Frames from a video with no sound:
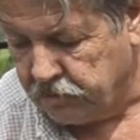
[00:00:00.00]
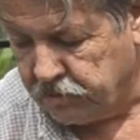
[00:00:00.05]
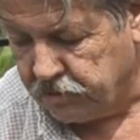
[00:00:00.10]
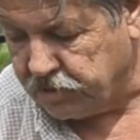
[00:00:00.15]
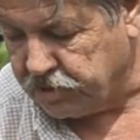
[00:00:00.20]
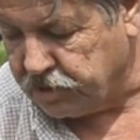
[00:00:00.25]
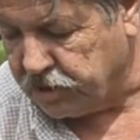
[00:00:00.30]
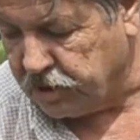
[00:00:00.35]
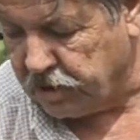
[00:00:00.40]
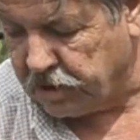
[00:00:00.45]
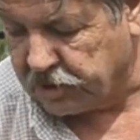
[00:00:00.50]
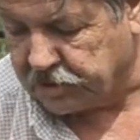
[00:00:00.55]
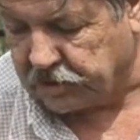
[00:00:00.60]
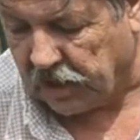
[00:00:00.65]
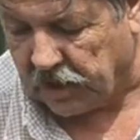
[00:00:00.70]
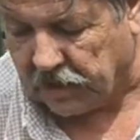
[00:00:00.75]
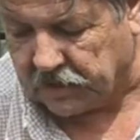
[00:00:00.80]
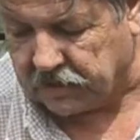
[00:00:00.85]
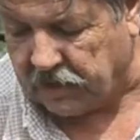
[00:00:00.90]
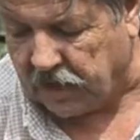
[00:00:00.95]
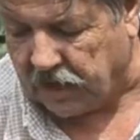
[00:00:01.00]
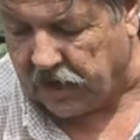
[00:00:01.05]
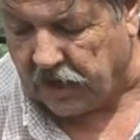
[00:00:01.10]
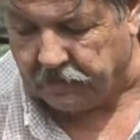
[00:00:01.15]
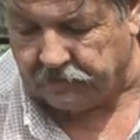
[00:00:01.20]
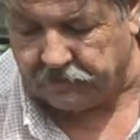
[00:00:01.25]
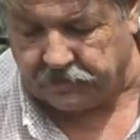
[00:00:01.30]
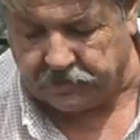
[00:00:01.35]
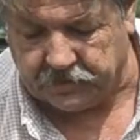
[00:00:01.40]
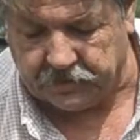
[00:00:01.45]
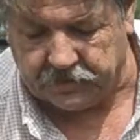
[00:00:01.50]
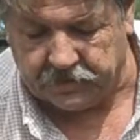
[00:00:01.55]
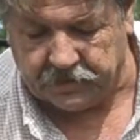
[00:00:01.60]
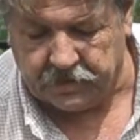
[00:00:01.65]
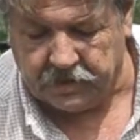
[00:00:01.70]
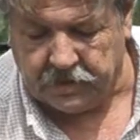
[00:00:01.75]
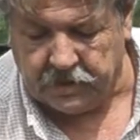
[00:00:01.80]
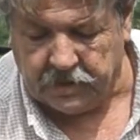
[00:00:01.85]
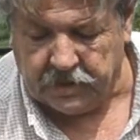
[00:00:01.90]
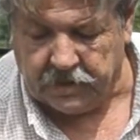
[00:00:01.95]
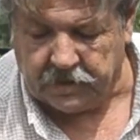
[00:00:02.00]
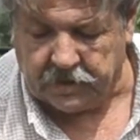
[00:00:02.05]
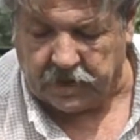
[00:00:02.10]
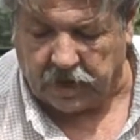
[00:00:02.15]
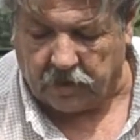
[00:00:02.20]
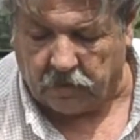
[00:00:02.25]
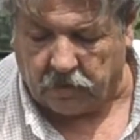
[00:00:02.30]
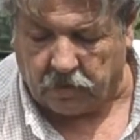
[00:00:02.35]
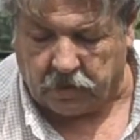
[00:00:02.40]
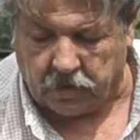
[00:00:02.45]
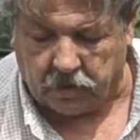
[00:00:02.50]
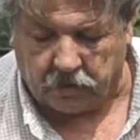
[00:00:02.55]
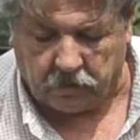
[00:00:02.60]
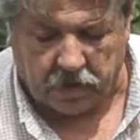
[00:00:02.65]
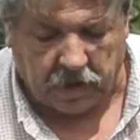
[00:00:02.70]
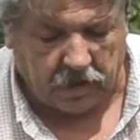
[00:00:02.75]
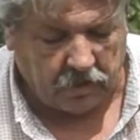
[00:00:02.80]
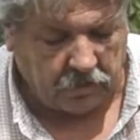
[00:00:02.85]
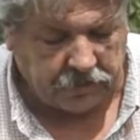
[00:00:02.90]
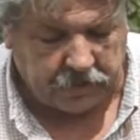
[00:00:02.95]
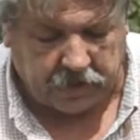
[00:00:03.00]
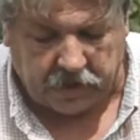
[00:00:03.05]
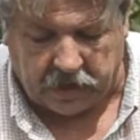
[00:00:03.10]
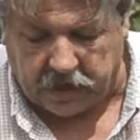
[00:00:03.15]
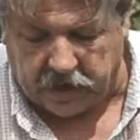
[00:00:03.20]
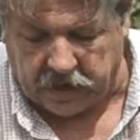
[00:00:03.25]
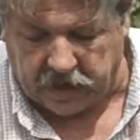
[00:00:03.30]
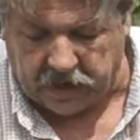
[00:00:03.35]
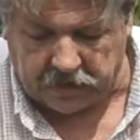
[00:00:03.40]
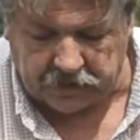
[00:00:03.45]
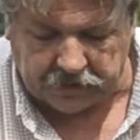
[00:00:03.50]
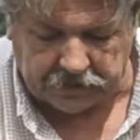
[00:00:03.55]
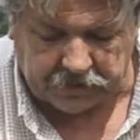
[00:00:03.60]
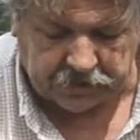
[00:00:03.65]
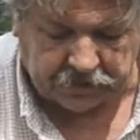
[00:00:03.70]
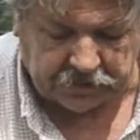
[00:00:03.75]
Just like that. Kind of work it around with your hands.